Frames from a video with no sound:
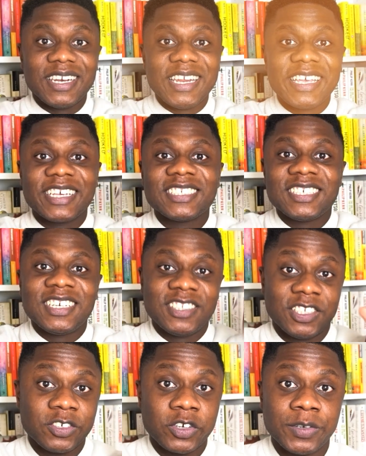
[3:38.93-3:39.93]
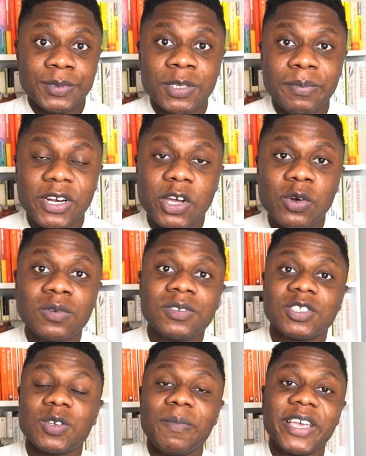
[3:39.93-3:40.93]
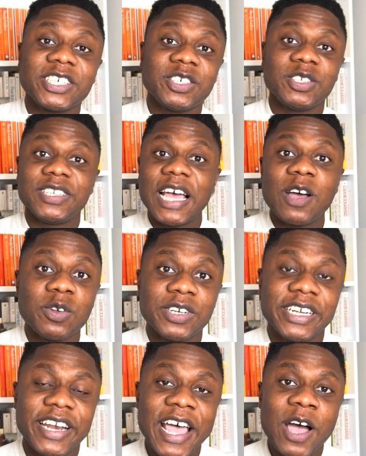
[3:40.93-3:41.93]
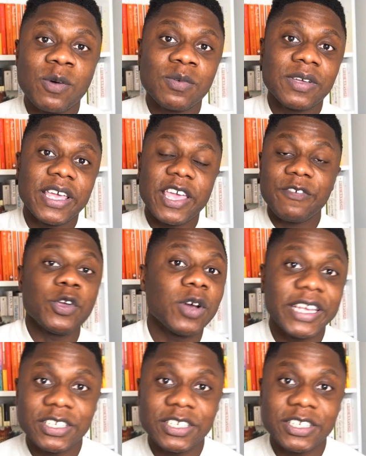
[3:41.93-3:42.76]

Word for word: The link is in the description below, so make sure you download it now if you're